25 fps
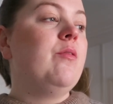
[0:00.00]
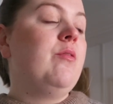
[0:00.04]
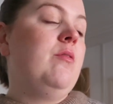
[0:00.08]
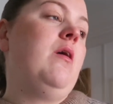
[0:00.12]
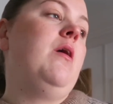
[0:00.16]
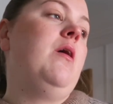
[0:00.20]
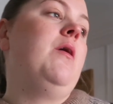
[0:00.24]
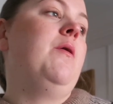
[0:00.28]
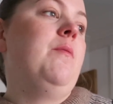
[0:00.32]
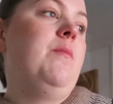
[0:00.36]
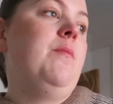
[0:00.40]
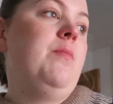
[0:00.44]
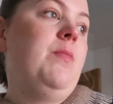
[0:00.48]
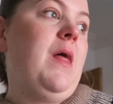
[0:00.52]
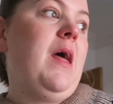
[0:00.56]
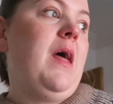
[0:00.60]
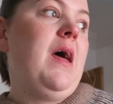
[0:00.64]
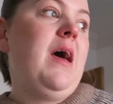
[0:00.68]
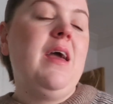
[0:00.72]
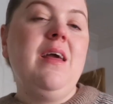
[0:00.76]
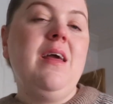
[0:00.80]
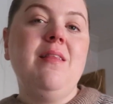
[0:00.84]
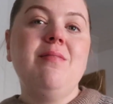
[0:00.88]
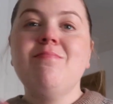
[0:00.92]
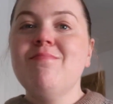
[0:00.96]
So
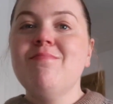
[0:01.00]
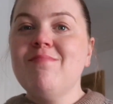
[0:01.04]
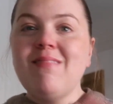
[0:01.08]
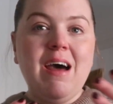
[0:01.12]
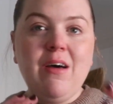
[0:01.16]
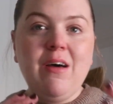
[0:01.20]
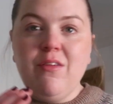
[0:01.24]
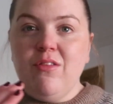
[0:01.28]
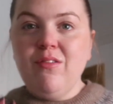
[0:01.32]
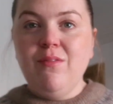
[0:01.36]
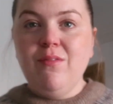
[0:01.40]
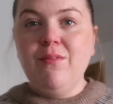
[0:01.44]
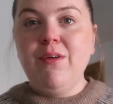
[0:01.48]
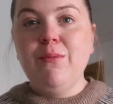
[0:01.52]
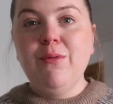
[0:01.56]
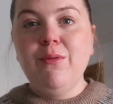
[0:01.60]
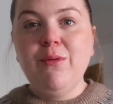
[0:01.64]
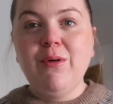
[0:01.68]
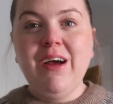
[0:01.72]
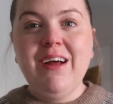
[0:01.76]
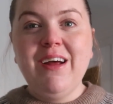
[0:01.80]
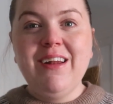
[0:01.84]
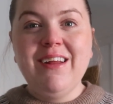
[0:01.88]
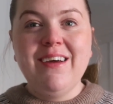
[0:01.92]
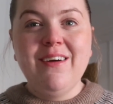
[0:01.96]
that's something we'll
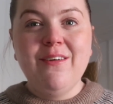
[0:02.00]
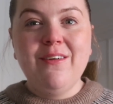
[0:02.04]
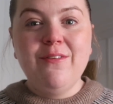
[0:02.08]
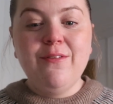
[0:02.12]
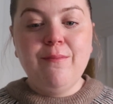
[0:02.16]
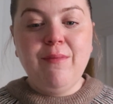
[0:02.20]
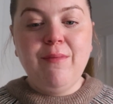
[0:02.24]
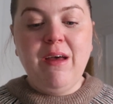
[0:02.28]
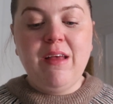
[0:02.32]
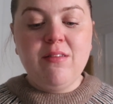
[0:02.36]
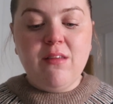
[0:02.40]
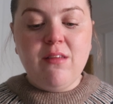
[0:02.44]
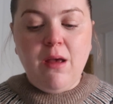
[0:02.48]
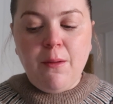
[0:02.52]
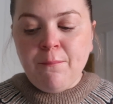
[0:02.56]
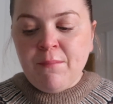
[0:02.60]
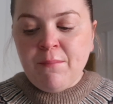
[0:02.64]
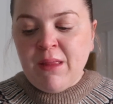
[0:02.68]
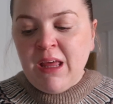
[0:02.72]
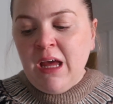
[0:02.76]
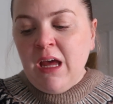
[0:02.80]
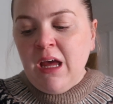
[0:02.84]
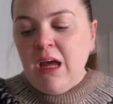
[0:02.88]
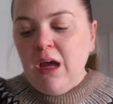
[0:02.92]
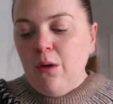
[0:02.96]
kind of go from there. So
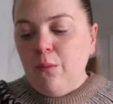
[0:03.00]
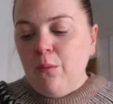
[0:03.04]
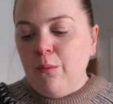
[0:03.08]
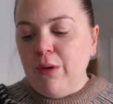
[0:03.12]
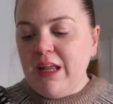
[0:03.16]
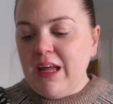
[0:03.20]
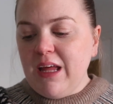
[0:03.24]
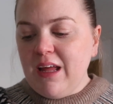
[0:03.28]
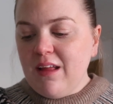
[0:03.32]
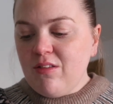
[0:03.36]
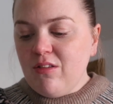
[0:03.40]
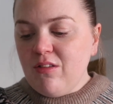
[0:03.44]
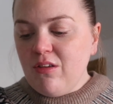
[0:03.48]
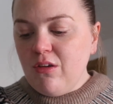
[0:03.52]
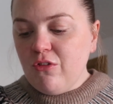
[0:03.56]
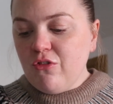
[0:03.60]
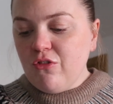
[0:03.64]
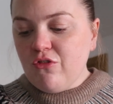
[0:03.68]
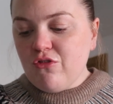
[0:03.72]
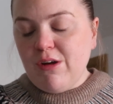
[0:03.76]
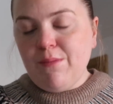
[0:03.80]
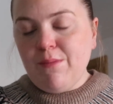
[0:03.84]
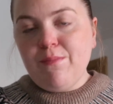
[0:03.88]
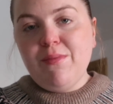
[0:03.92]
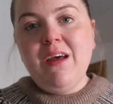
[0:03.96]
we need to
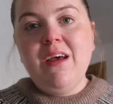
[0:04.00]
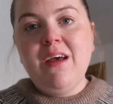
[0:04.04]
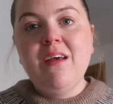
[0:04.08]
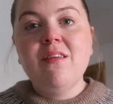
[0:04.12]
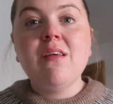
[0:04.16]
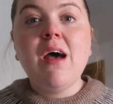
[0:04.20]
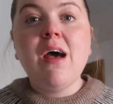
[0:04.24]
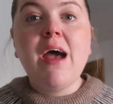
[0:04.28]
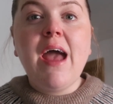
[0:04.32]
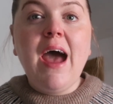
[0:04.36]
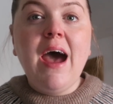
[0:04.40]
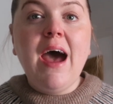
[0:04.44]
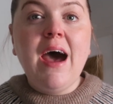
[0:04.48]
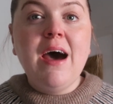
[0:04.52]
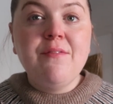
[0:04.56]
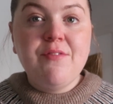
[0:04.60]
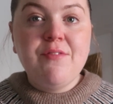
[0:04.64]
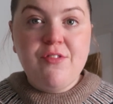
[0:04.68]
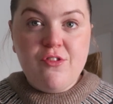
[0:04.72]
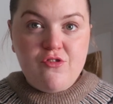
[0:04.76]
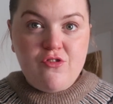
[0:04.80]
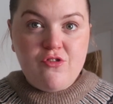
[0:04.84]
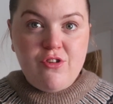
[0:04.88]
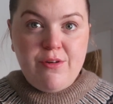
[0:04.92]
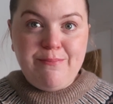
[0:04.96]
strip this. I have
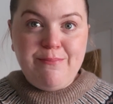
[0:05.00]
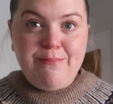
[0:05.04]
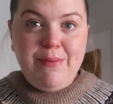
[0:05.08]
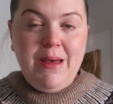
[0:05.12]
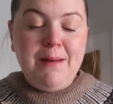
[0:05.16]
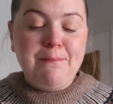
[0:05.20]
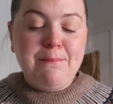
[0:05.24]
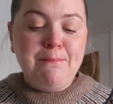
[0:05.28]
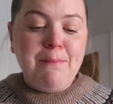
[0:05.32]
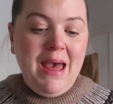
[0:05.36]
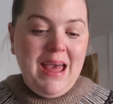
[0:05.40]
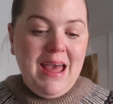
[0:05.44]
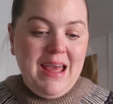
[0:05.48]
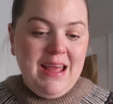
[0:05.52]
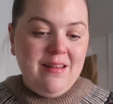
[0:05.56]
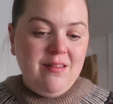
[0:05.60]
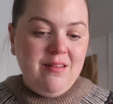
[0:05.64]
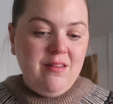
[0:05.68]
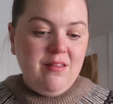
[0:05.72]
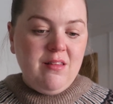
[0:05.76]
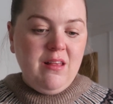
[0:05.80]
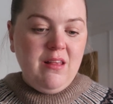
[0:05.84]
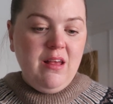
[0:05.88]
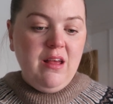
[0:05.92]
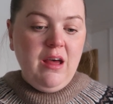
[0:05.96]
strip
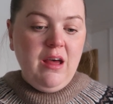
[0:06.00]
paints,